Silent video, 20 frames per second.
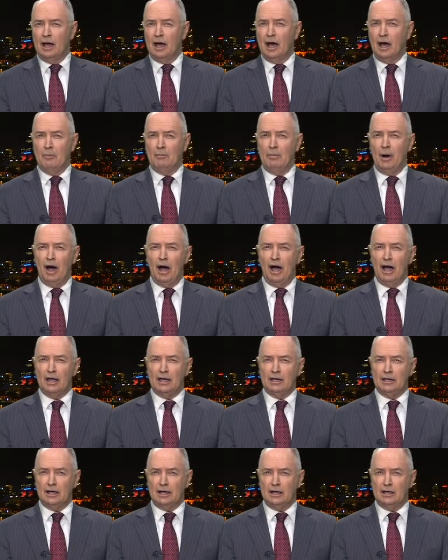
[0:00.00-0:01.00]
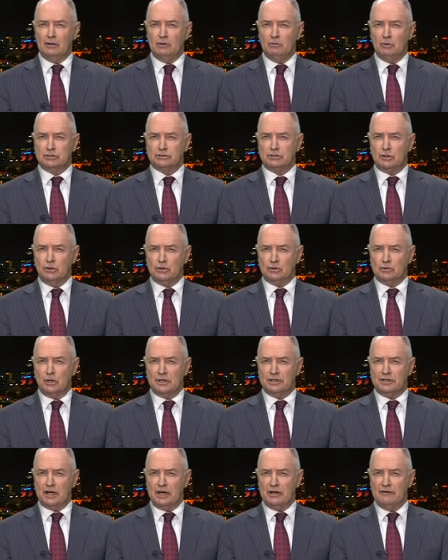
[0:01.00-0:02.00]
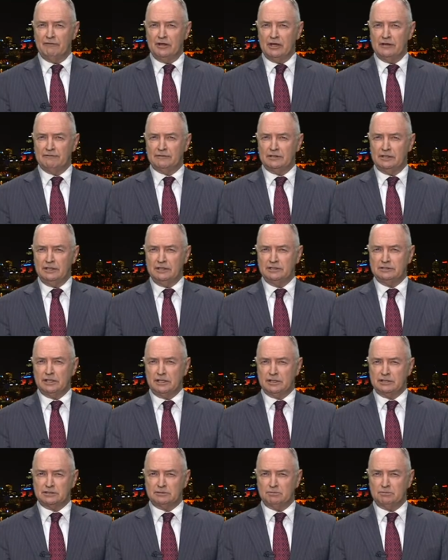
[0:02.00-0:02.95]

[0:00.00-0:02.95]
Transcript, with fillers: uh, by uh, what's called quantitative e easing,